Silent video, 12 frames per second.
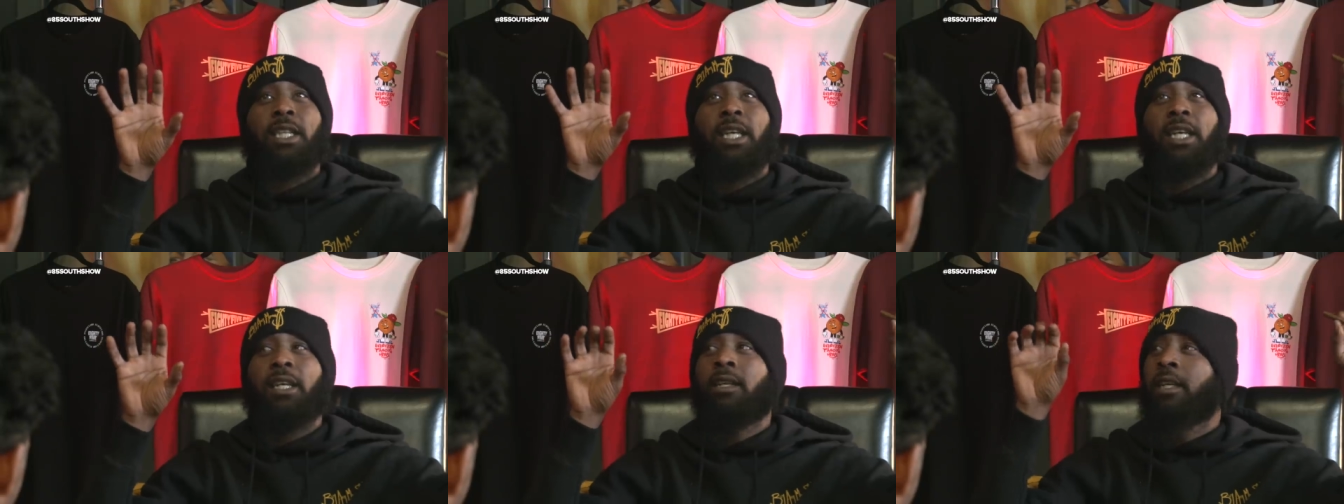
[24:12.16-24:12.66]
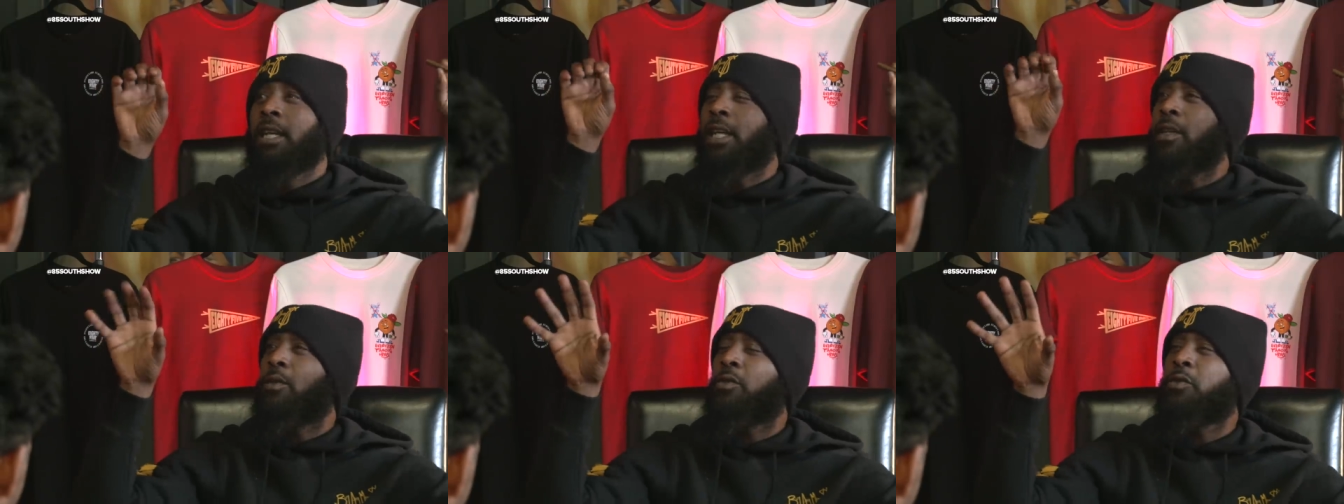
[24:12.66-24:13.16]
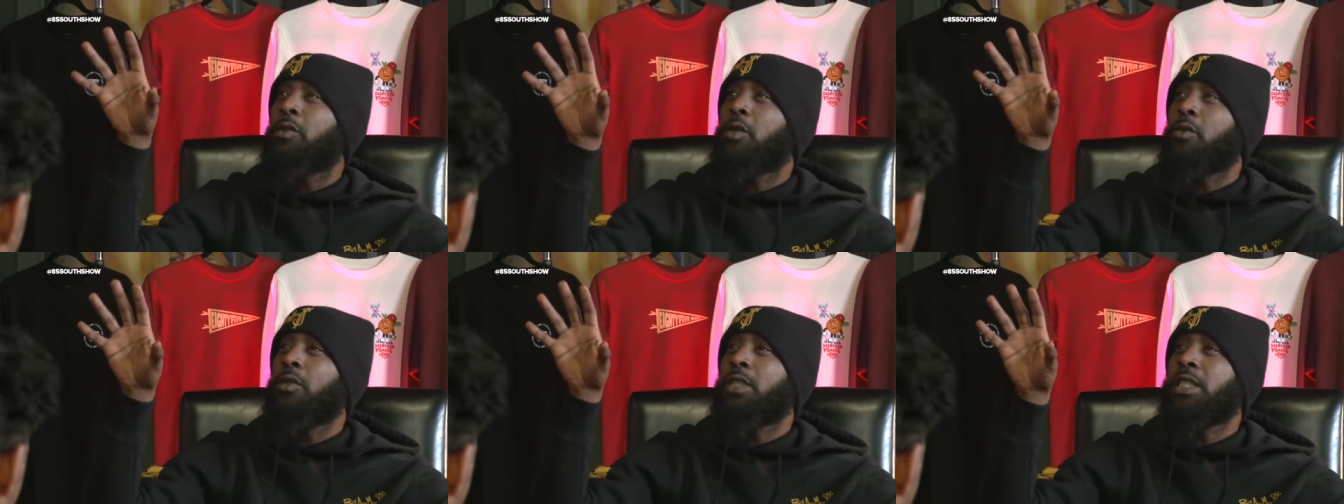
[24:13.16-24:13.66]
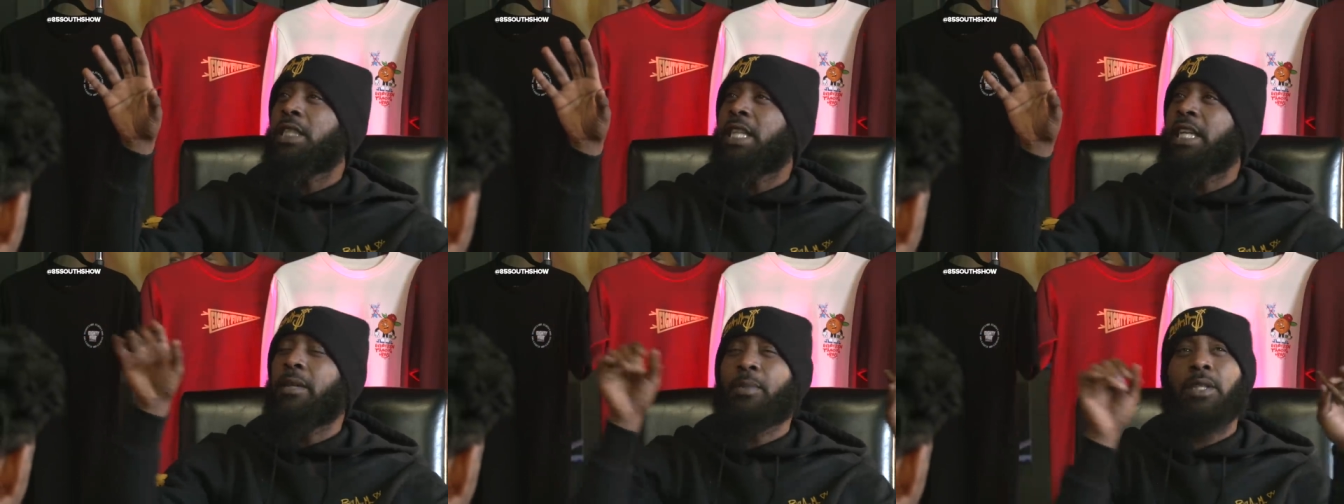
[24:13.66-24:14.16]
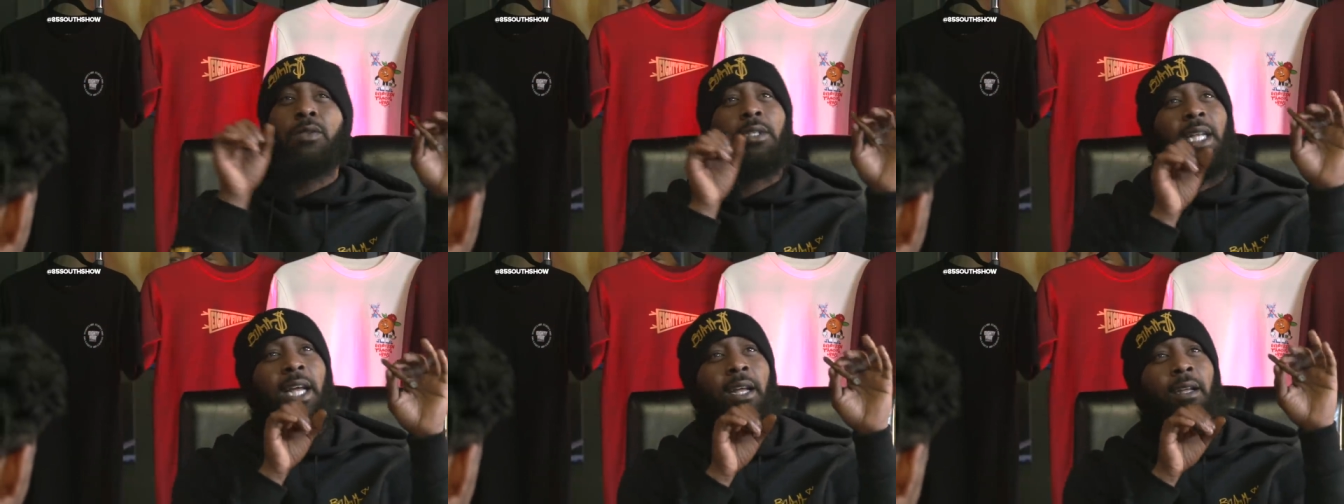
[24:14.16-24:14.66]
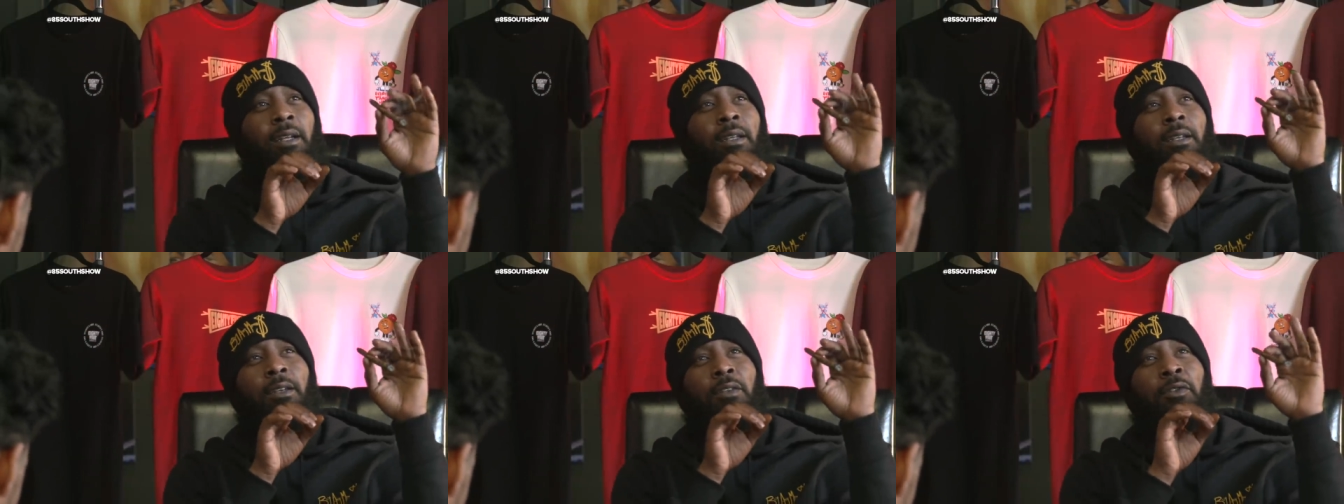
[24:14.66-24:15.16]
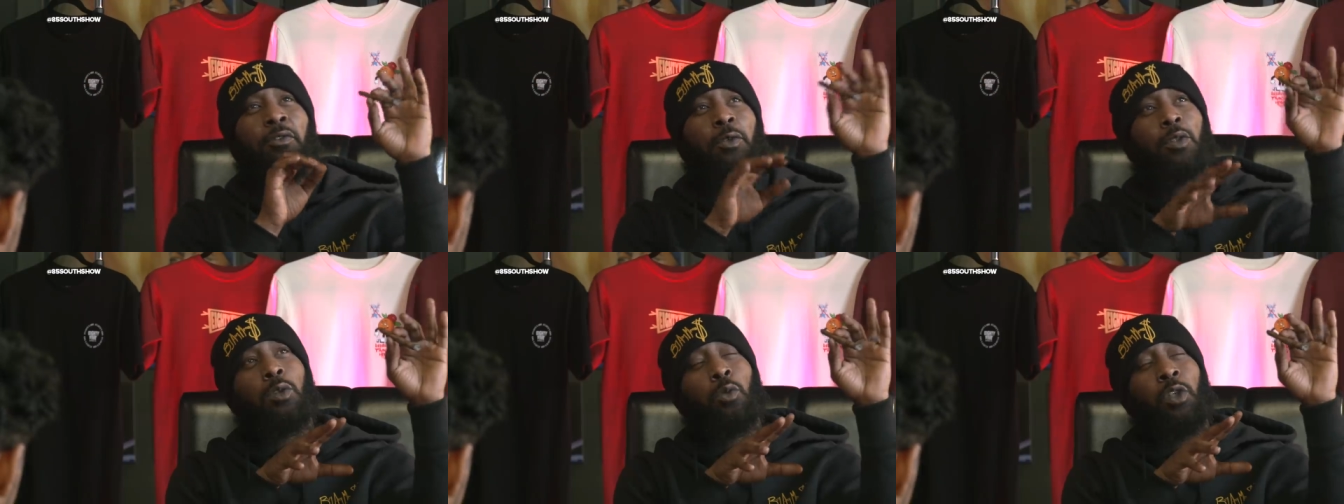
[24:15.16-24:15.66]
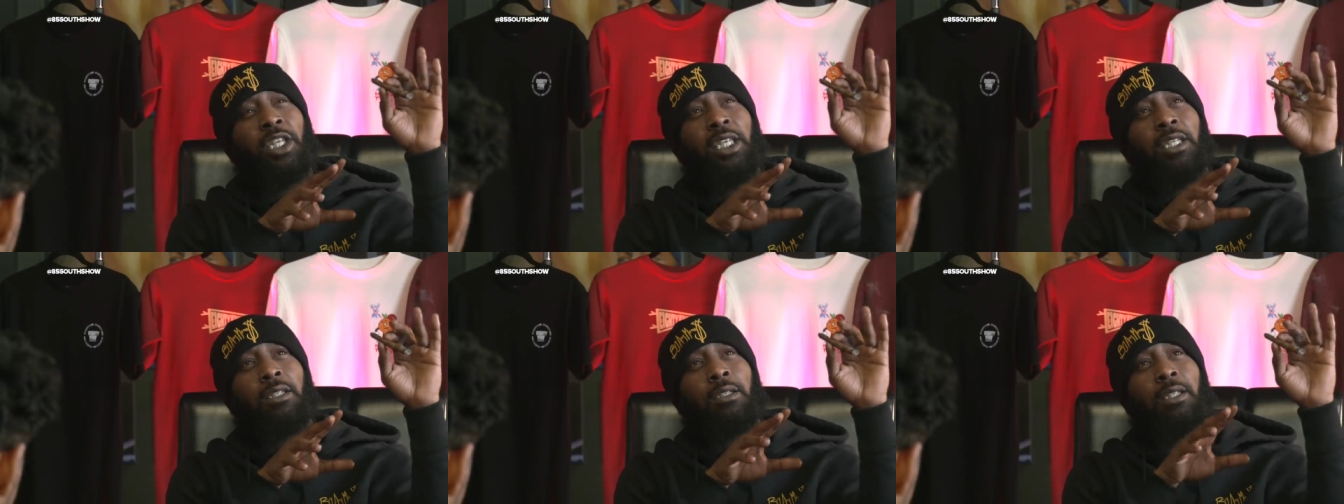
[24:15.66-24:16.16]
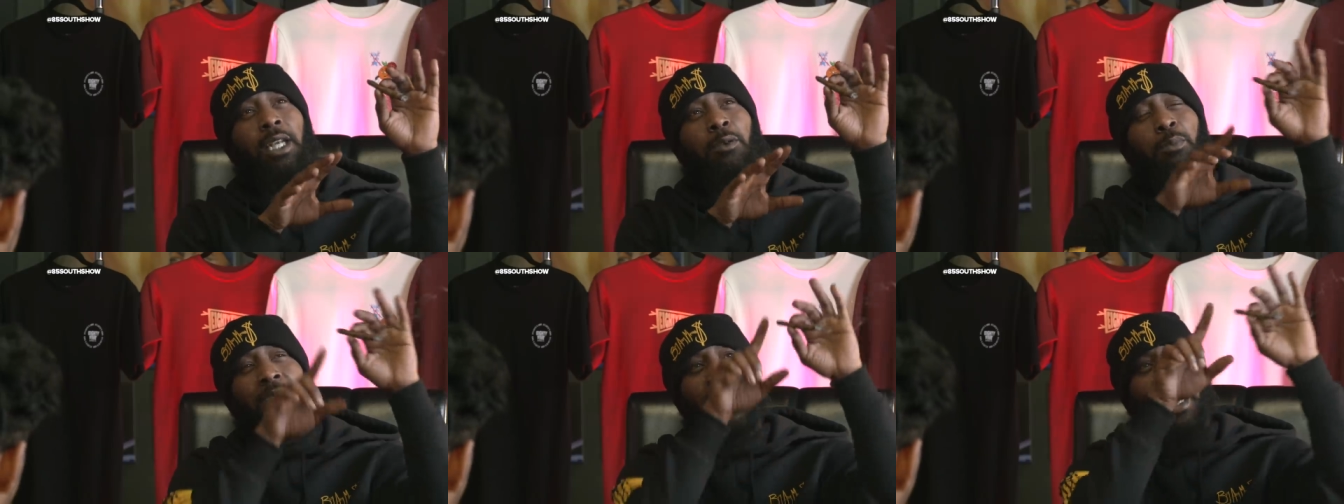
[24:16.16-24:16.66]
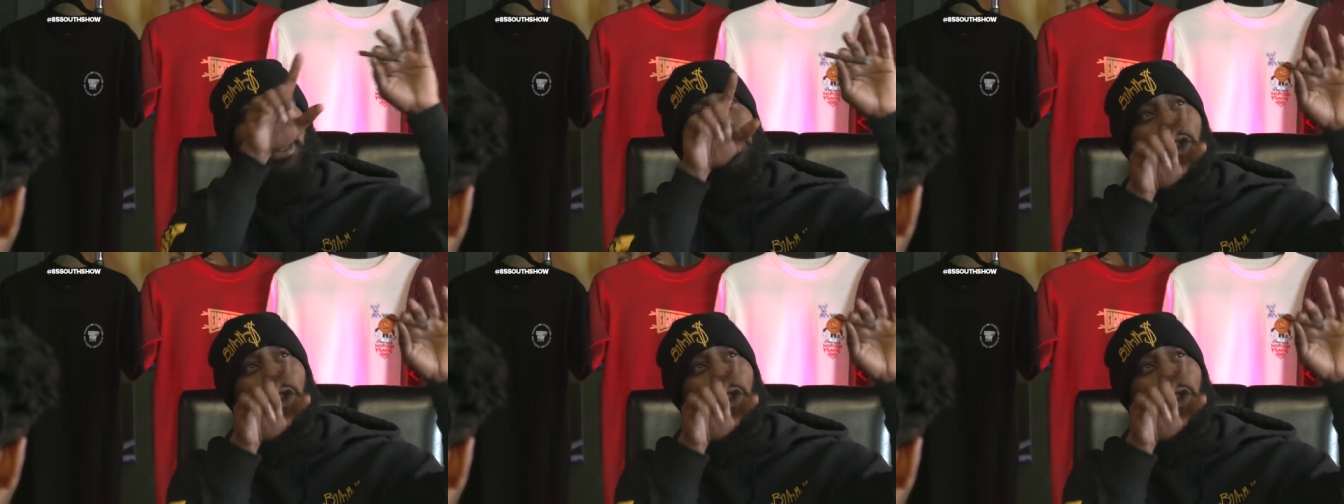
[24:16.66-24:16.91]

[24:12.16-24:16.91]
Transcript: side and it was four on this side. But it was like four red, they was made like